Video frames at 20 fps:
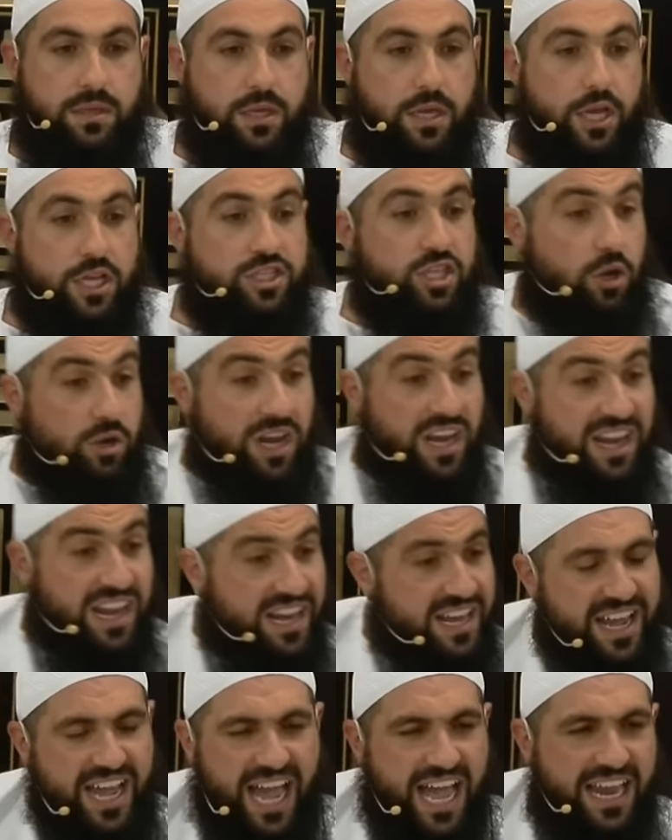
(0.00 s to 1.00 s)
So
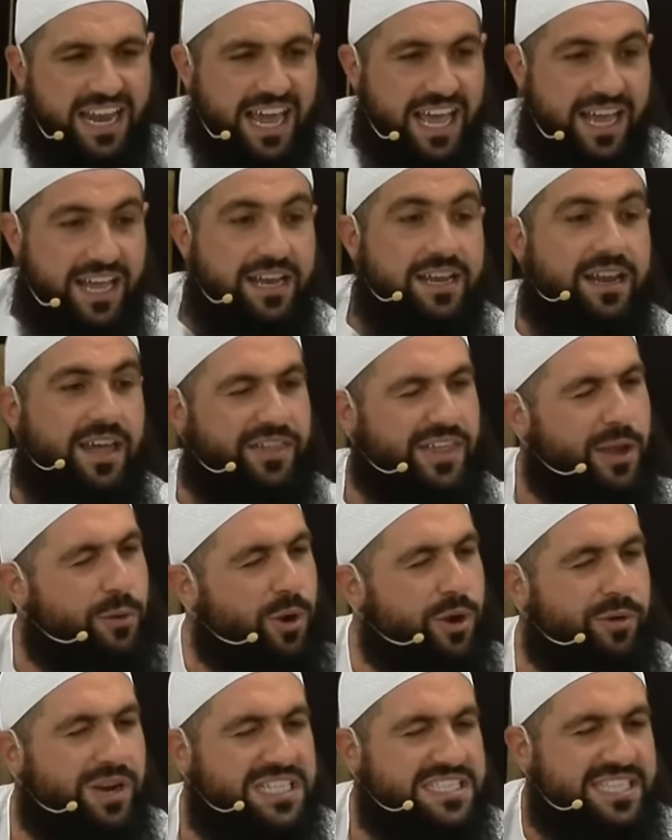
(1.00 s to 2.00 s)
clearly, halal, they
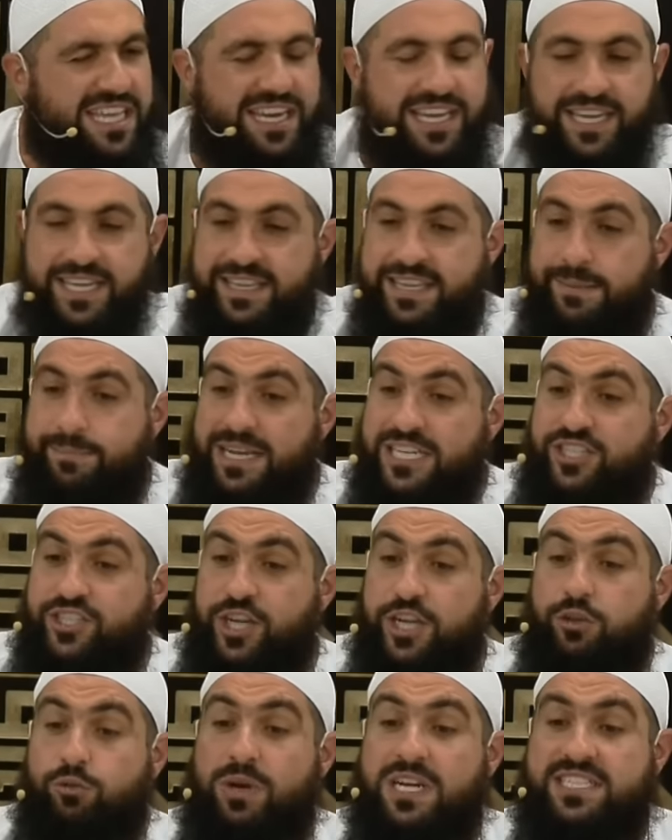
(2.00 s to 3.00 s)
were wrestling in the
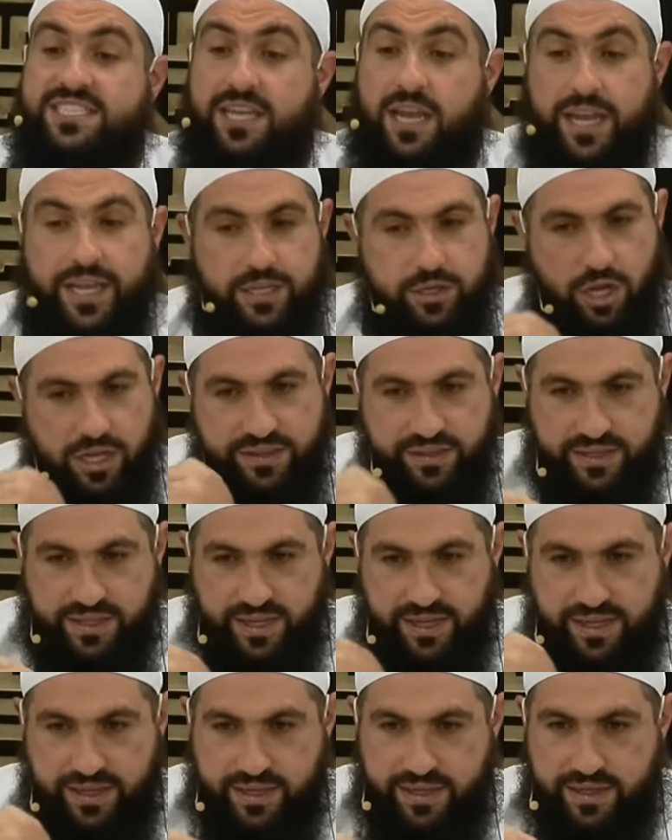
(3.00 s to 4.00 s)
masjid, wrestling, not,
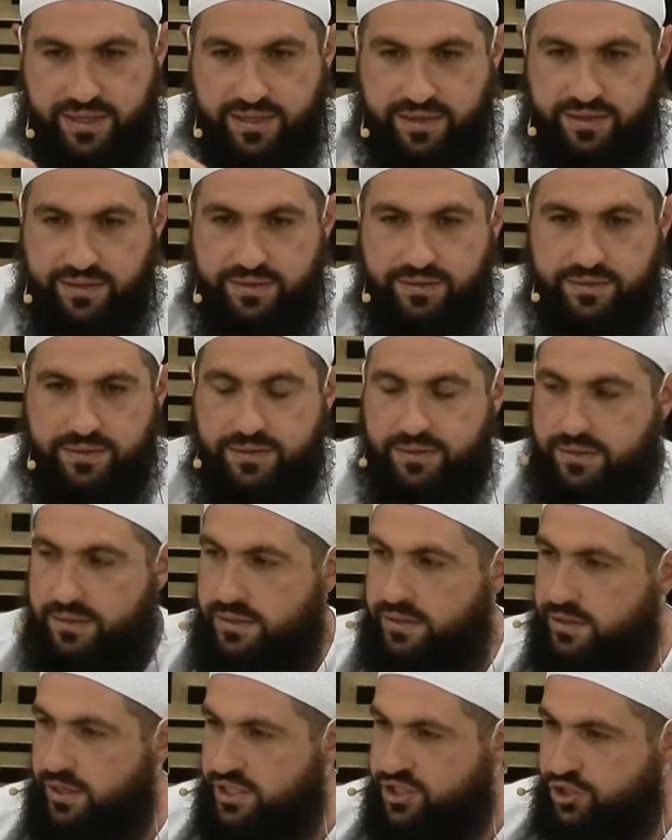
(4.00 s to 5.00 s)
uh,
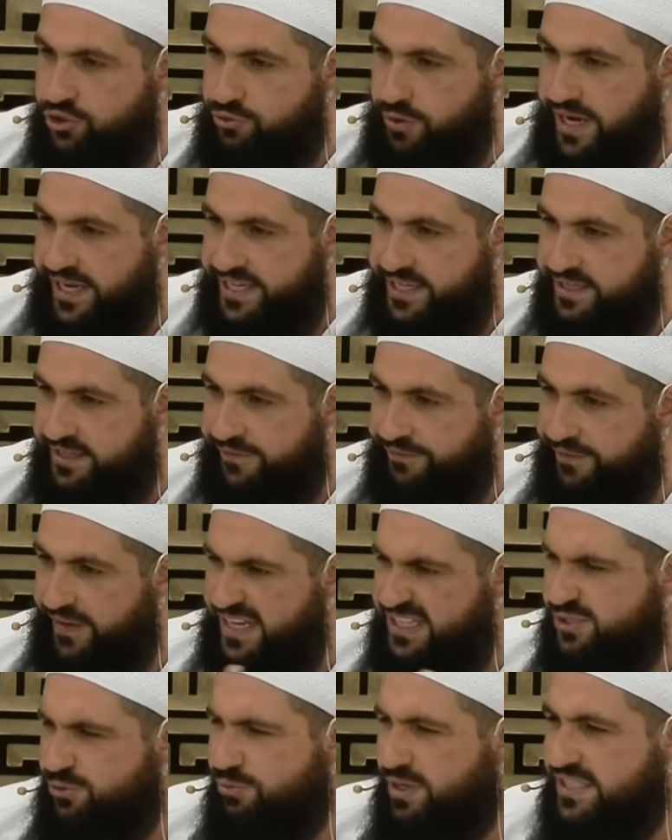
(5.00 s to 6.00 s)
not striking the
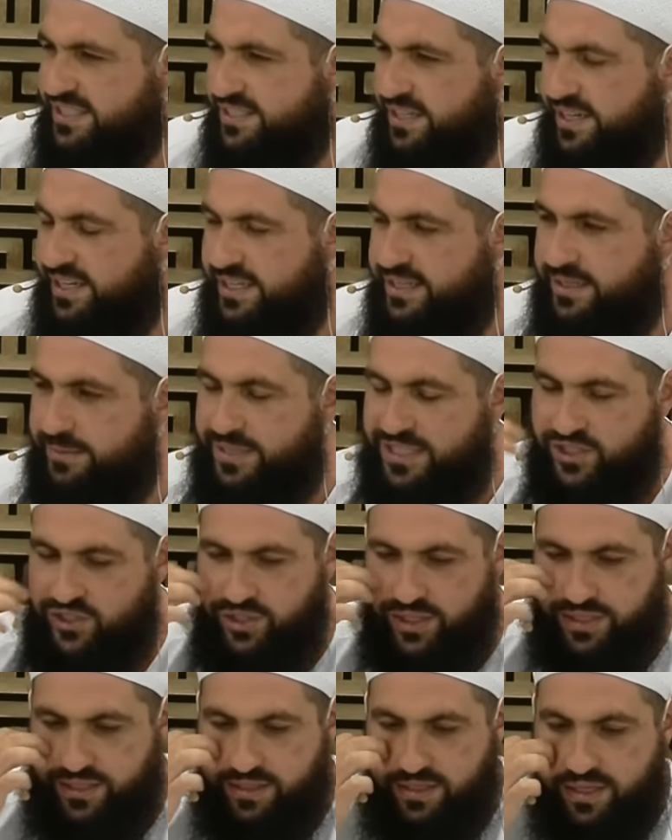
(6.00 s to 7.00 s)
face, wrestling in the
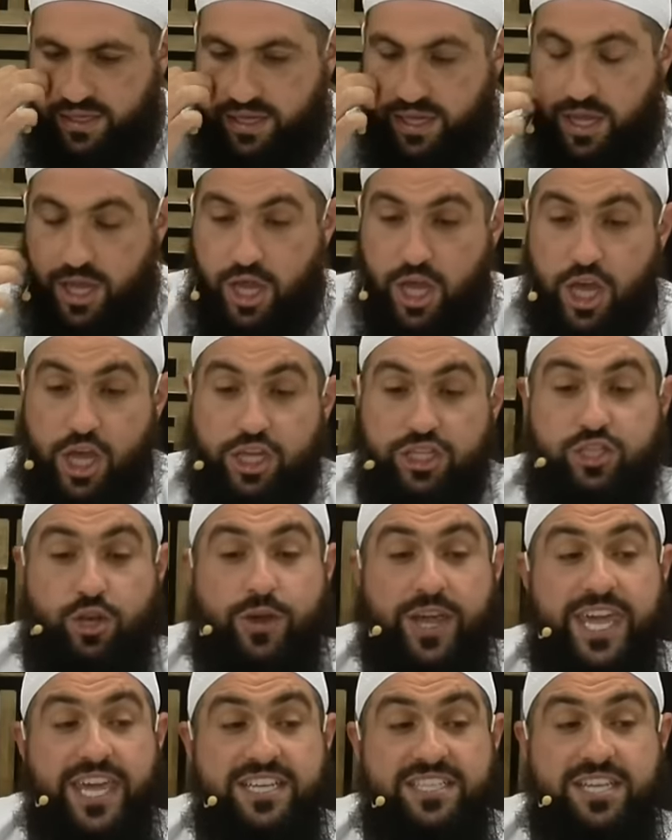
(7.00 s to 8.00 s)
masjid. So
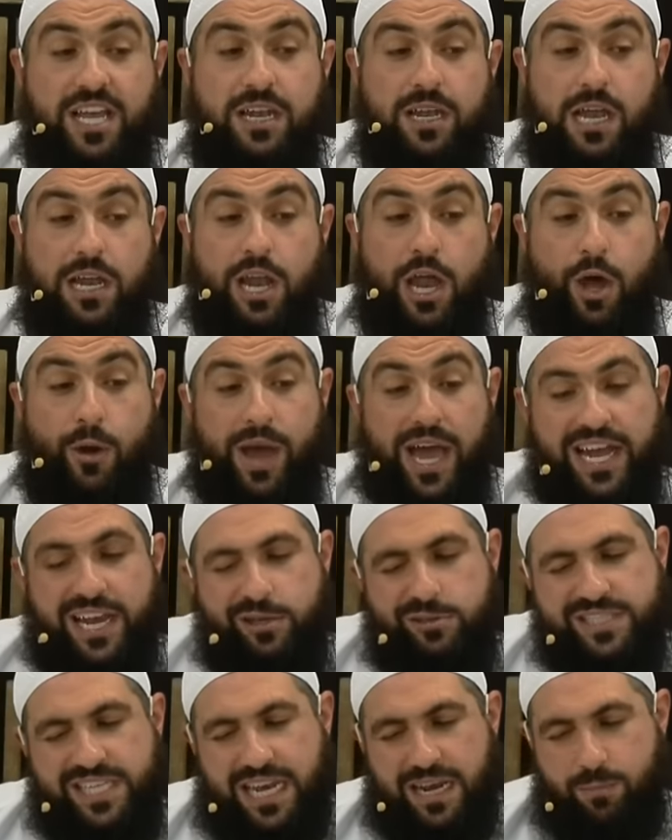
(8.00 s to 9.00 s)
he, sallallahu alayhi
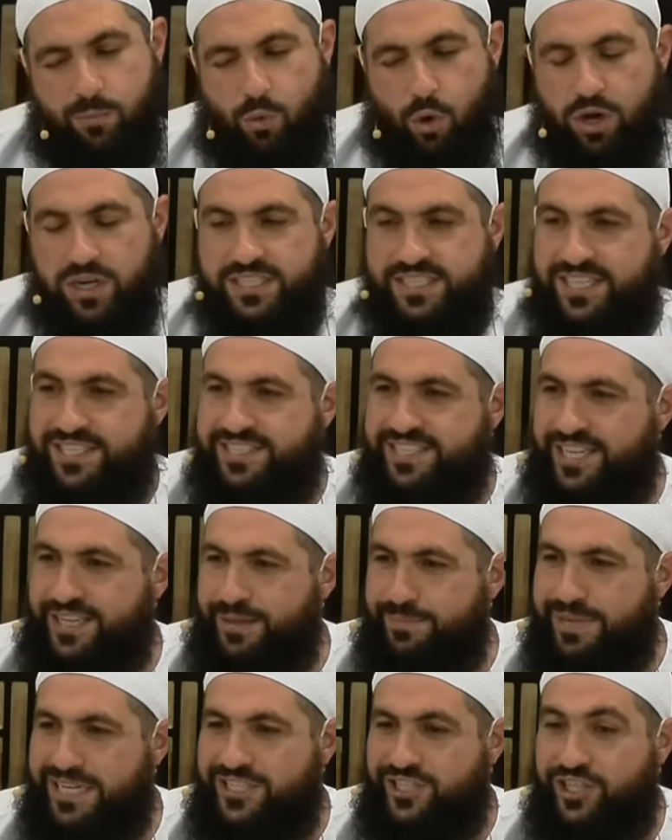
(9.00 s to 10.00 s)
wasallam, walks into the
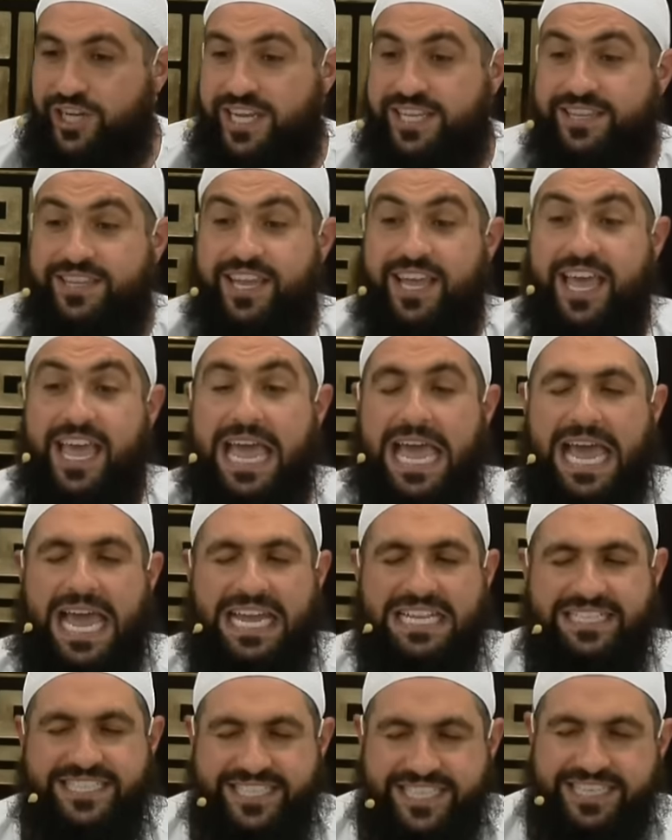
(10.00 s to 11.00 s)
masjid
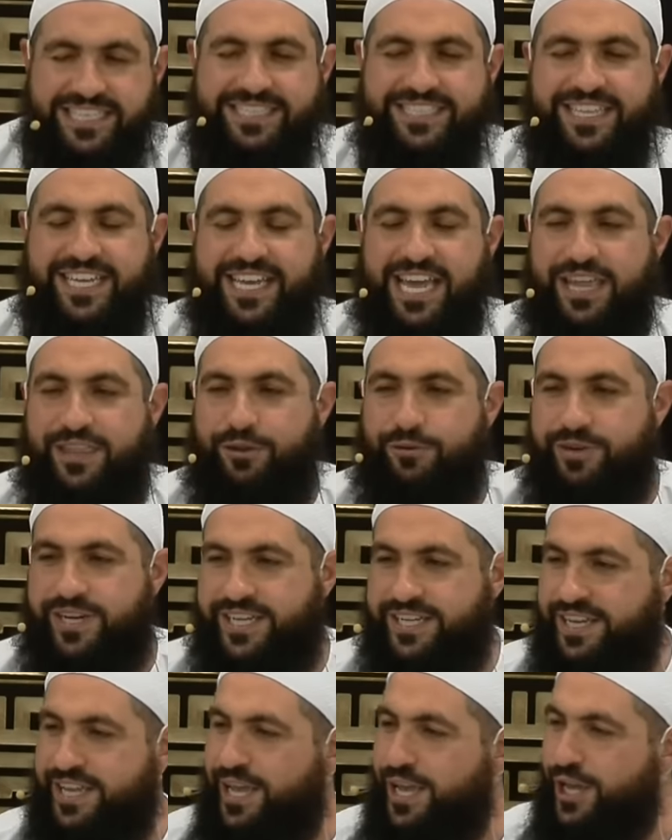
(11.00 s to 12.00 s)
and sees the
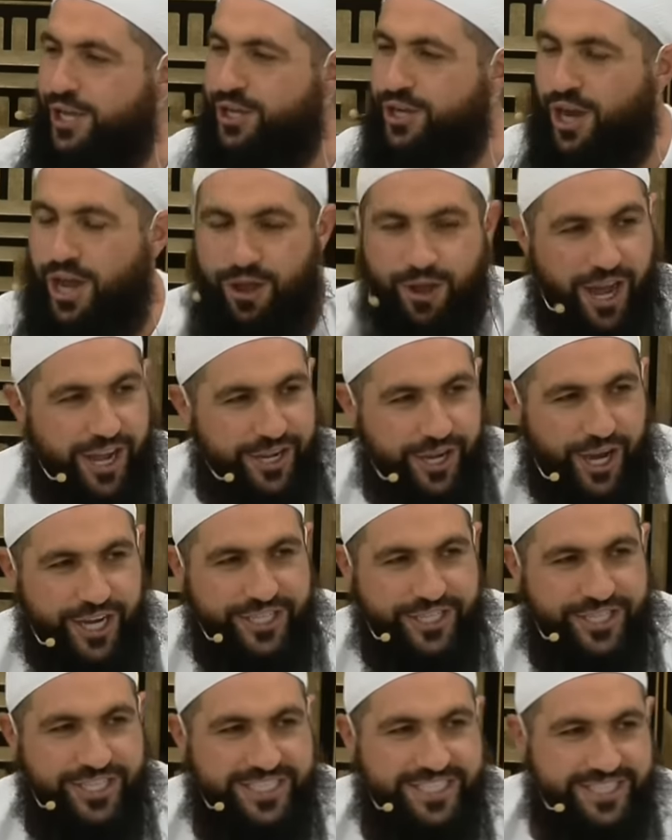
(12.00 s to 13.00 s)
gathering. You know, I, I
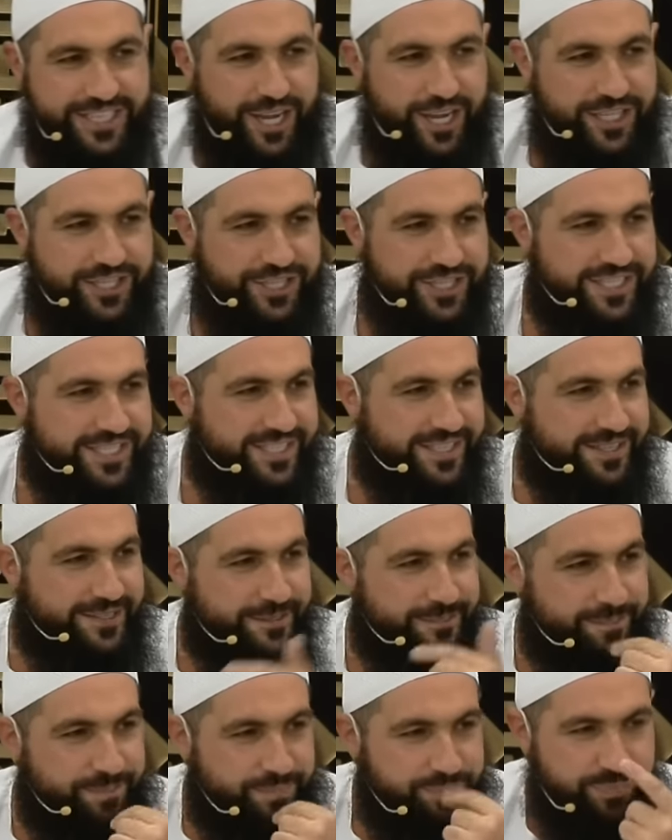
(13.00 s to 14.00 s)
just, I
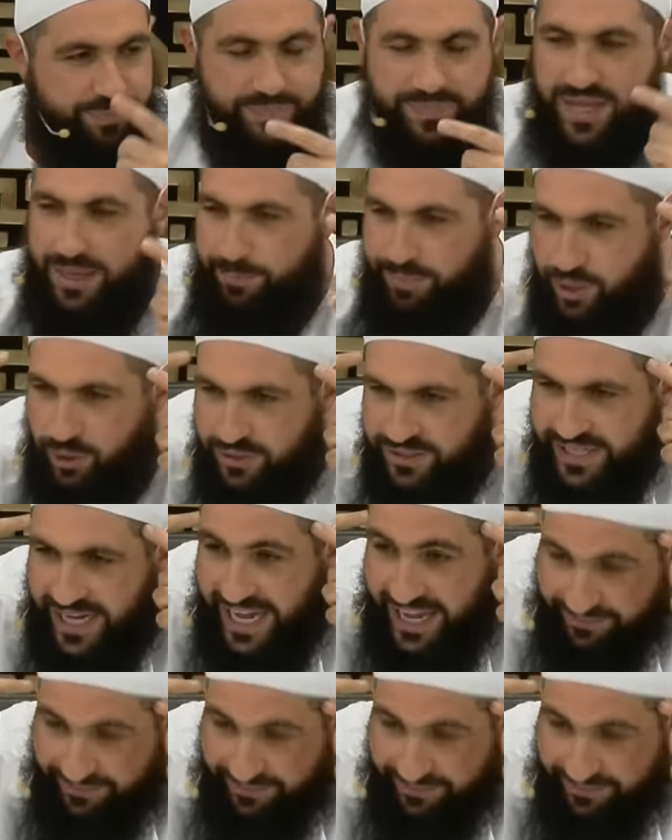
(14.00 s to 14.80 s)
just, because I have